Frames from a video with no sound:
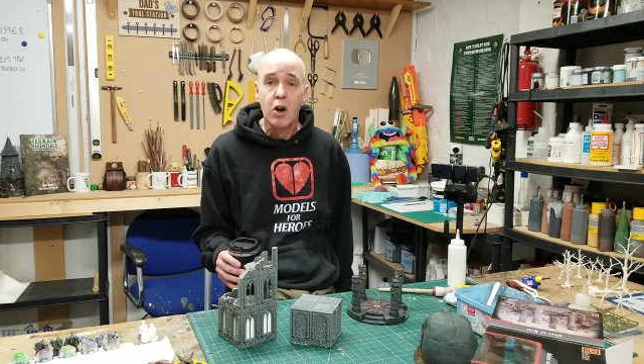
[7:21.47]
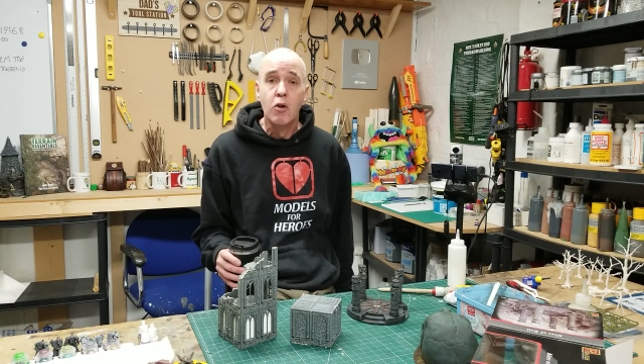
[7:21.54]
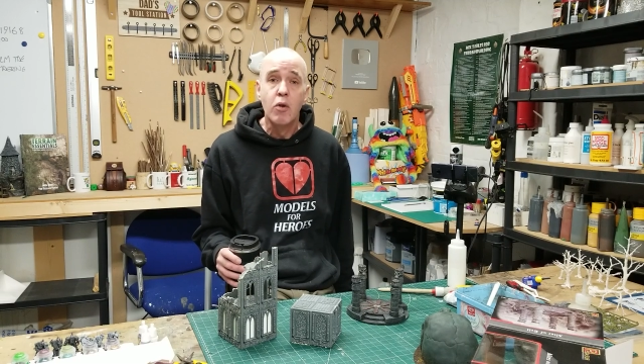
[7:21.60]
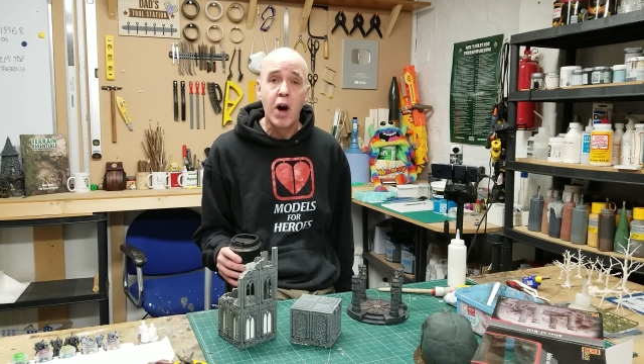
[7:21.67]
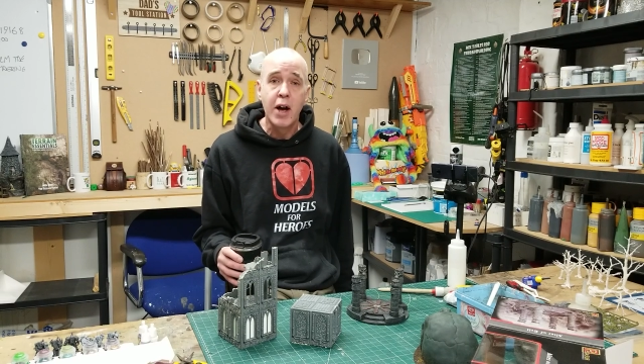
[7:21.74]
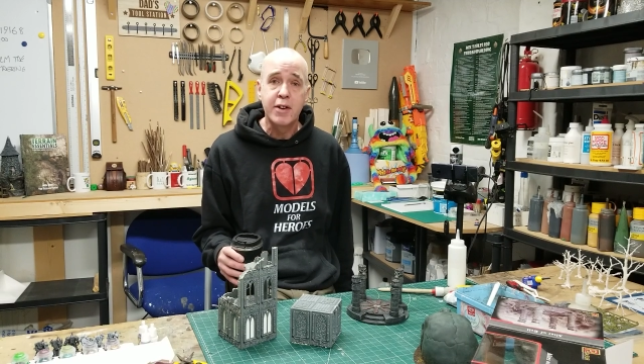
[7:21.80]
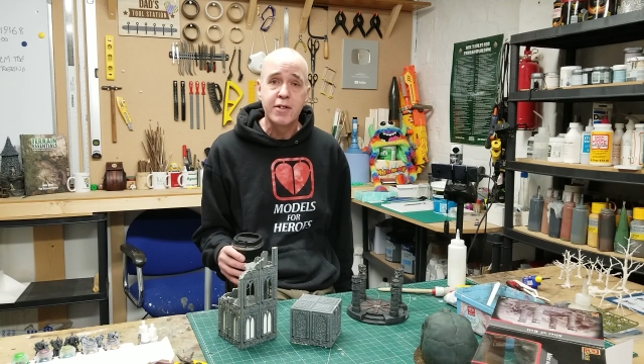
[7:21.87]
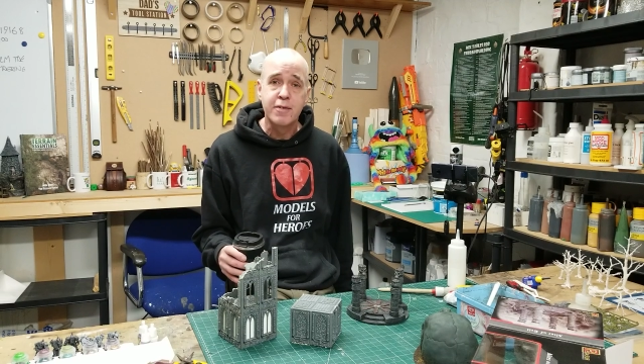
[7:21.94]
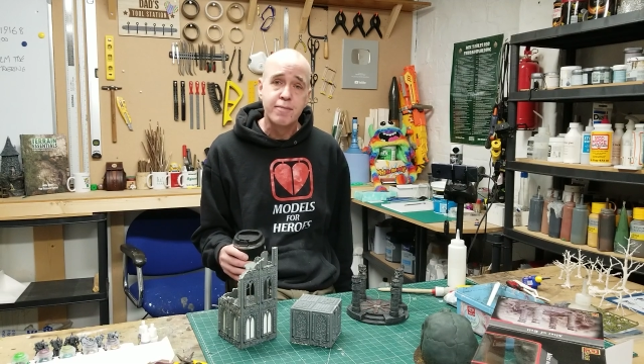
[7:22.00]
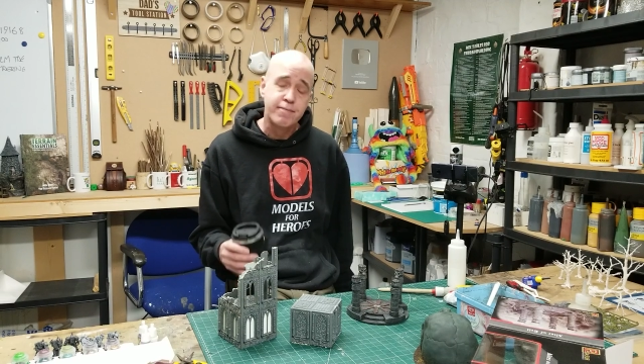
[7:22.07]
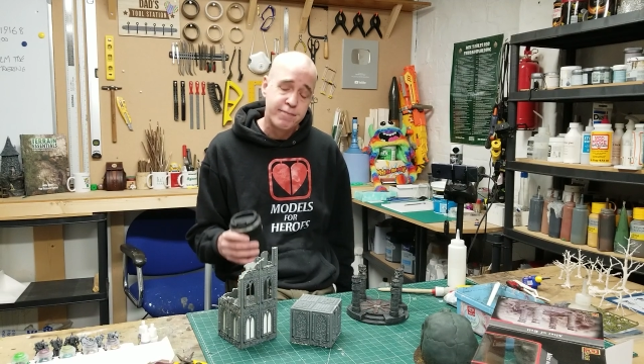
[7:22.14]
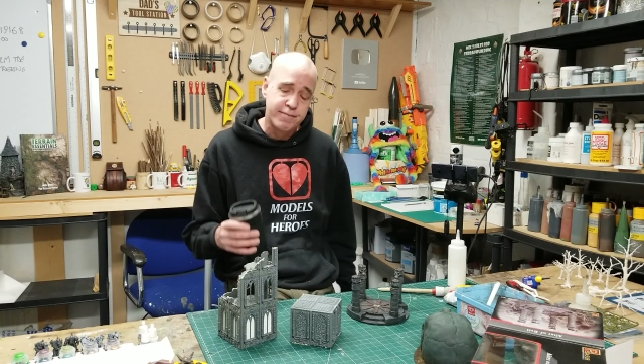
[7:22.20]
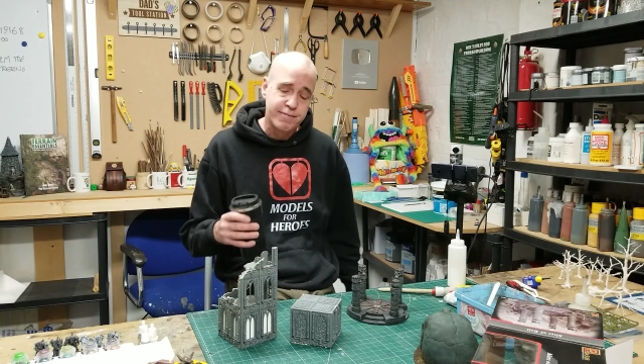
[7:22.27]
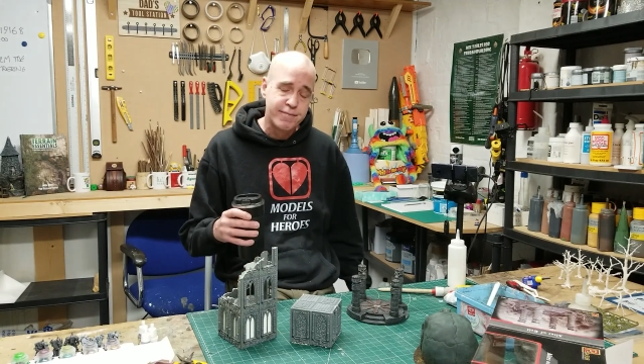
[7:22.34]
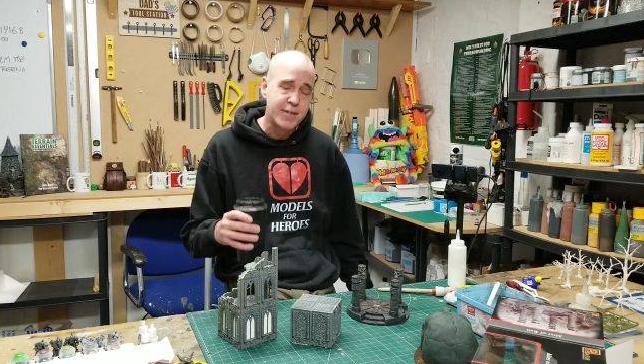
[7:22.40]
Right.
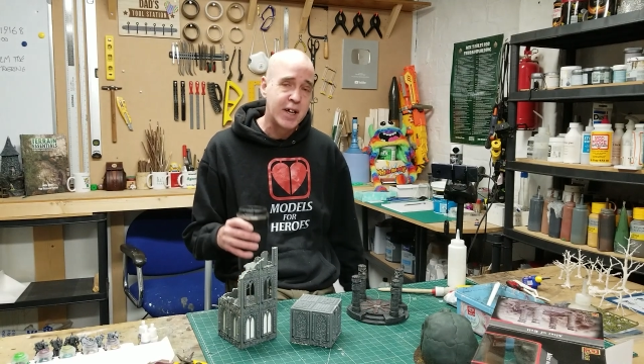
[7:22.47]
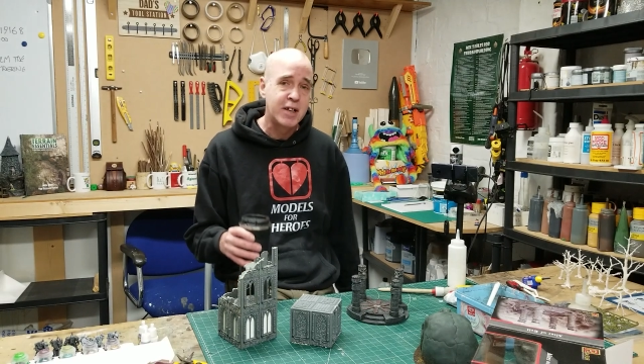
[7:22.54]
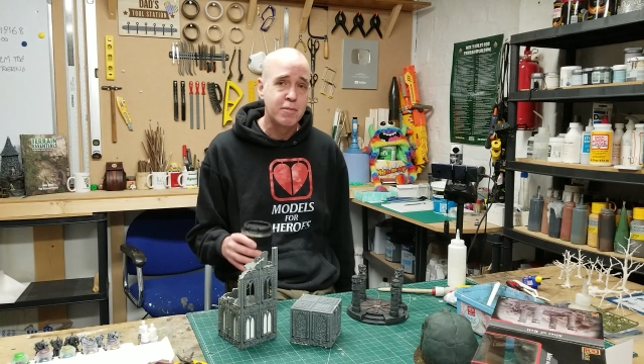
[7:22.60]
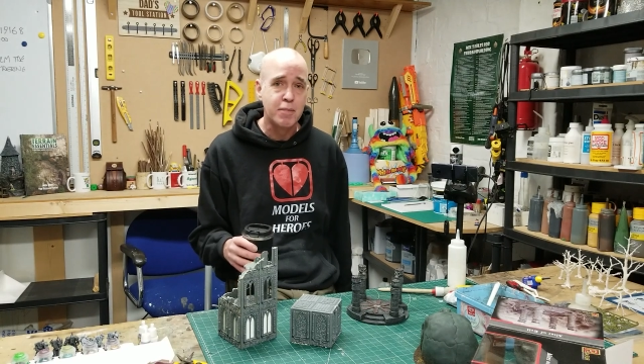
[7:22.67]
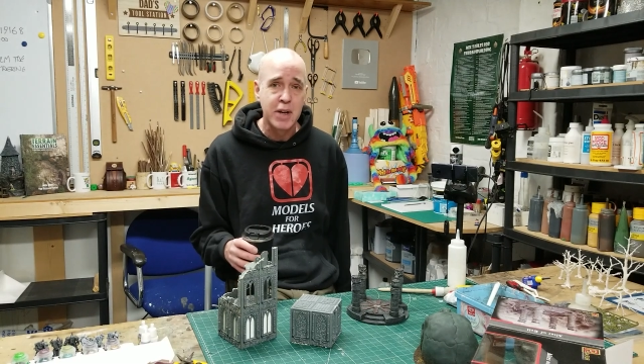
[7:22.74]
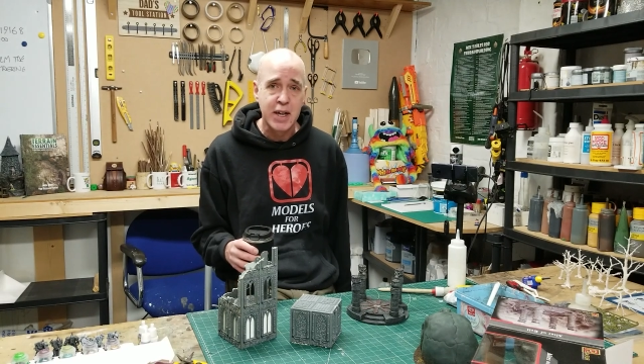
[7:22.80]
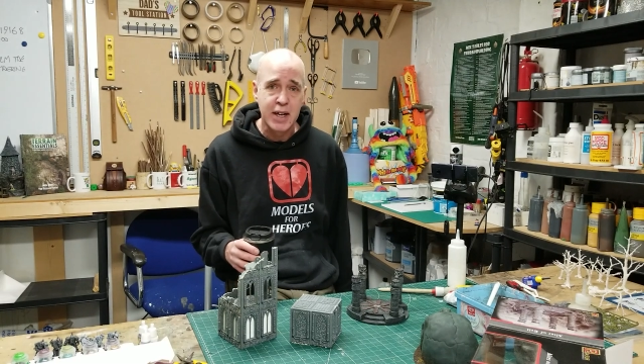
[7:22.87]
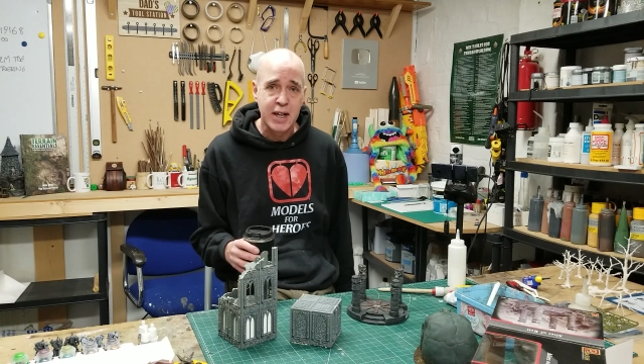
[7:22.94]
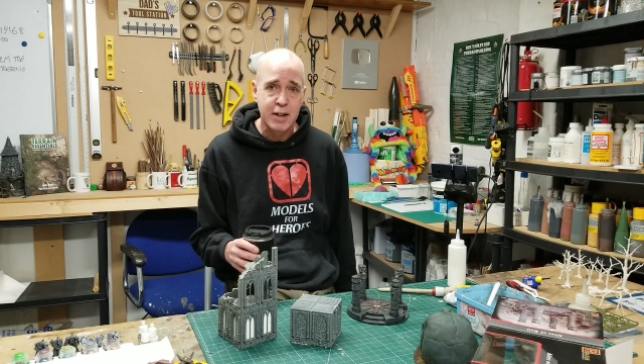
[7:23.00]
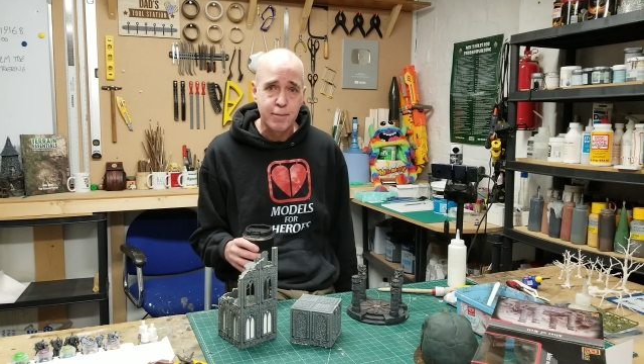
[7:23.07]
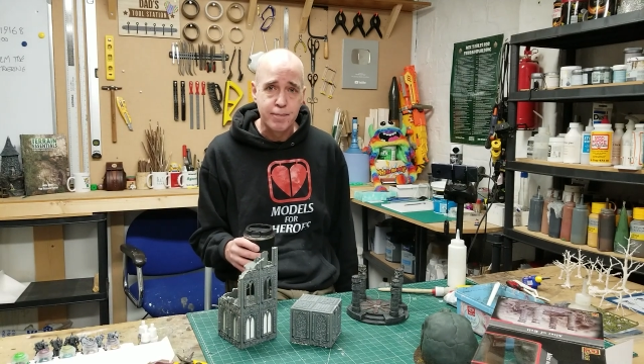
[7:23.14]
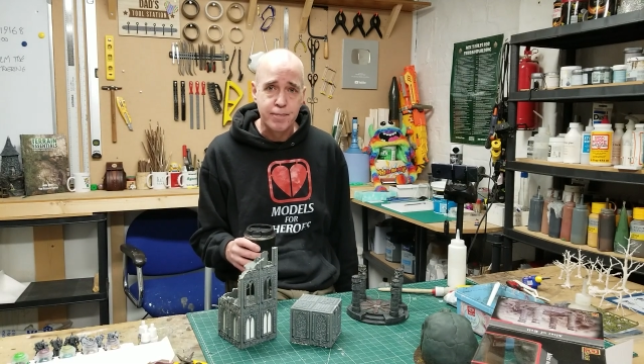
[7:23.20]
It's me, innit?